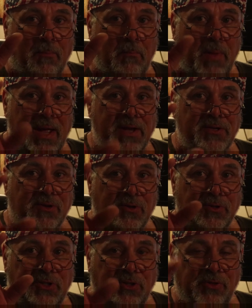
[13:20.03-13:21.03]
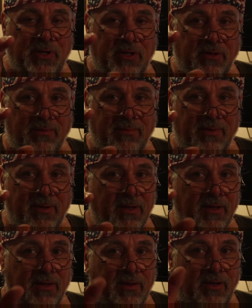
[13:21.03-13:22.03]
manual shooting
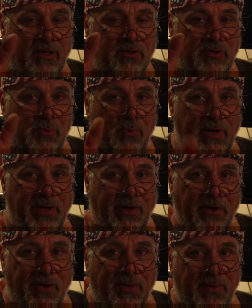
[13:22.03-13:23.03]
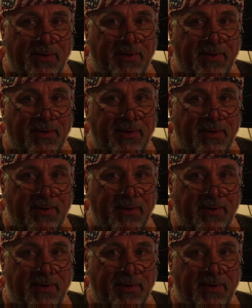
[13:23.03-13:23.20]
is the way to go.